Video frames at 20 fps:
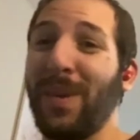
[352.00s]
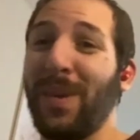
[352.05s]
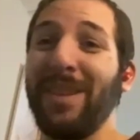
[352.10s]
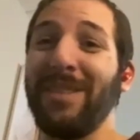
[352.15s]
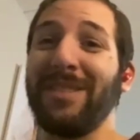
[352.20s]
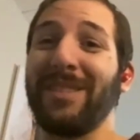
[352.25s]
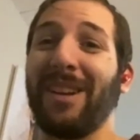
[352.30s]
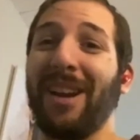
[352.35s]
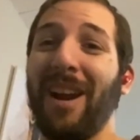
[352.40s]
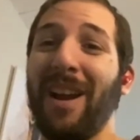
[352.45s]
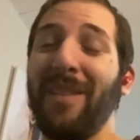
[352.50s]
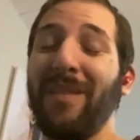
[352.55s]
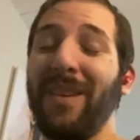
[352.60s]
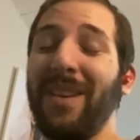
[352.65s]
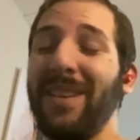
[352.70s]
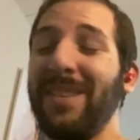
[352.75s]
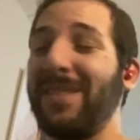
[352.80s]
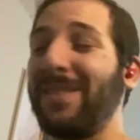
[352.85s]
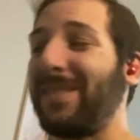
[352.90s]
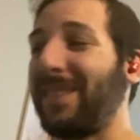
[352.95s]
way to describe
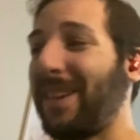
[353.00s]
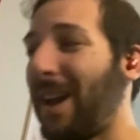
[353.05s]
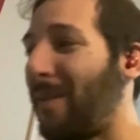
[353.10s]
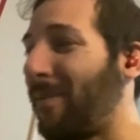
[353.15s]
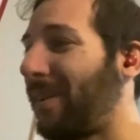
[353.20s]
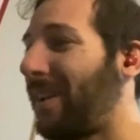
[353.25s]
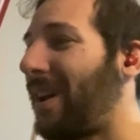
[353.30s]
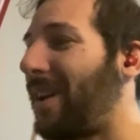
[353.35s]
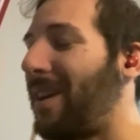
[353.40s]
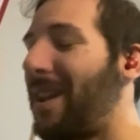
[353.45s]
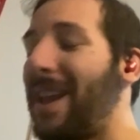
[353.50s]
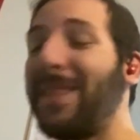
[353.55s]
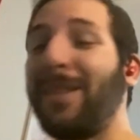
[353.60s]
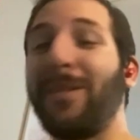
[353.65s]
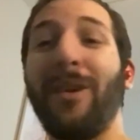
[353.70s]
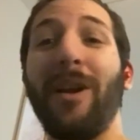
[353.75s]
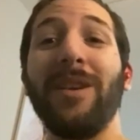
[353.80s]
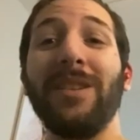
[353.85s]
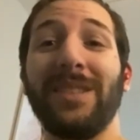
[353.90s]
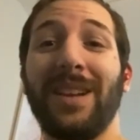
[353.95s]
it. Is Comic Con at
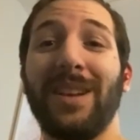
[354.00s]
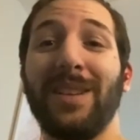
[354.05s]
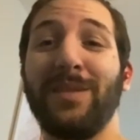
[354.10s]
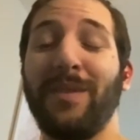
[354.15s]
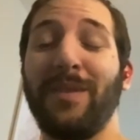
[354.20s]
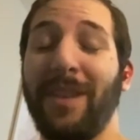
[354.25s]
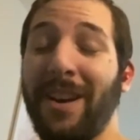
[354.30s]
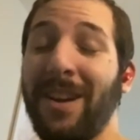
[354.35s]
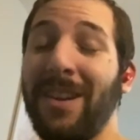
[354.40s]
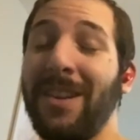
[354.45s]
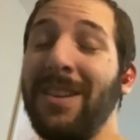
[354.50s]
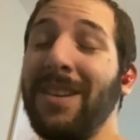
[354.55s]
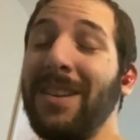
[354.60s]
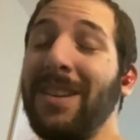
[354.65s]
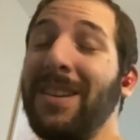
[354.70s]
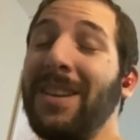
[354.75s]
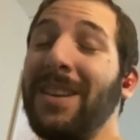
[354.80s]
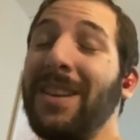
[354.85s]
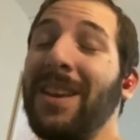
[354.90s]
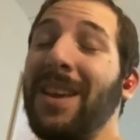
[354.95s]
the Renaissance fair.
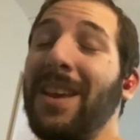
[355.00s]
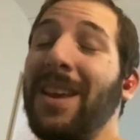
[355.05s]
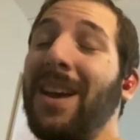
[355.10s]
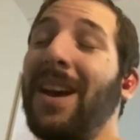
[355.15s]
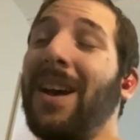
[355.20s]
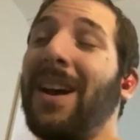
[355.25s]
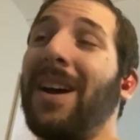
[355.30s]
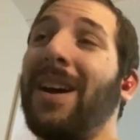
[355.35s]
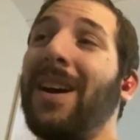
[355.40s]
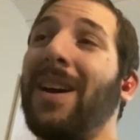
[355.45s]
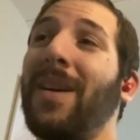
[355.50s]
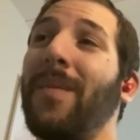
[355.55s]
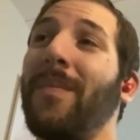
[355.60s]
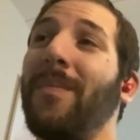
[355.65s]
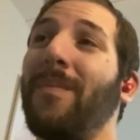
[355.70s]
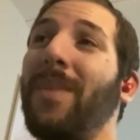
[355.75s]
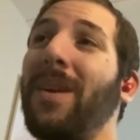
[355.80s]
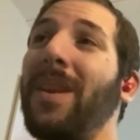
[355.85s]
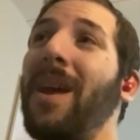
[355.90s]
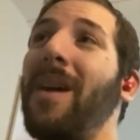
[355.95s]
Yeah.
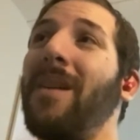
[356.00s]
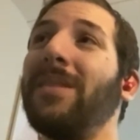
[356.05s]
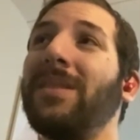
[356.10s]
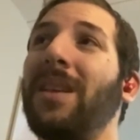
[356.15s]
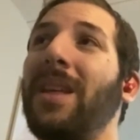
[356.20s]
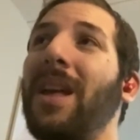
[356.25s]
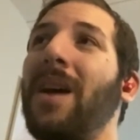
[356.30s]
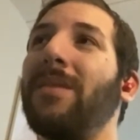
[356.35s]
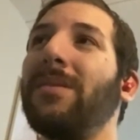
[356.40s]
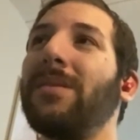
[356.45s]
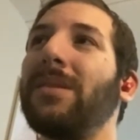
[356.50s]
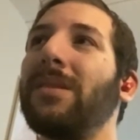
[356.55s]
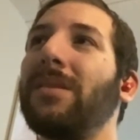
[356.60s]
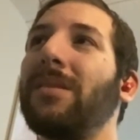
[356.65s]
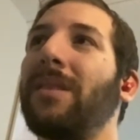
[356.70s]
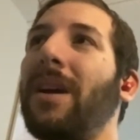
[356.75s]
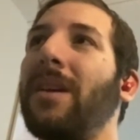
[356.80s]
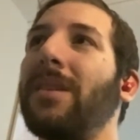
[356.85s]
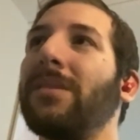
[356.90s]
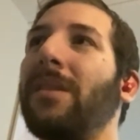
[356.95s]
Um, but no, so that was
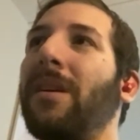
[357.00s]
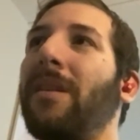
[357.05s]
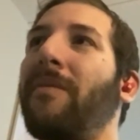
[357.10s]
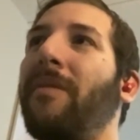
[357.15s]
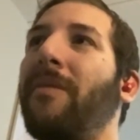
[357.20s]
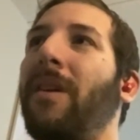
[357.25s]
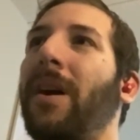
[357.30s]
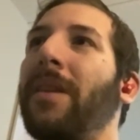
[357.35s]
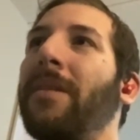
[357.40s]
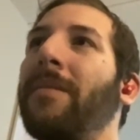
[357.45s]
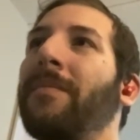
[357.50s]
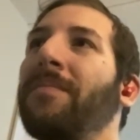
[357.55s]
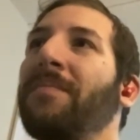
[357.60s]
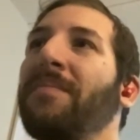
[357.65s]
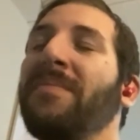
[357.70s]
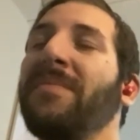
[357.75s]
that was all fun.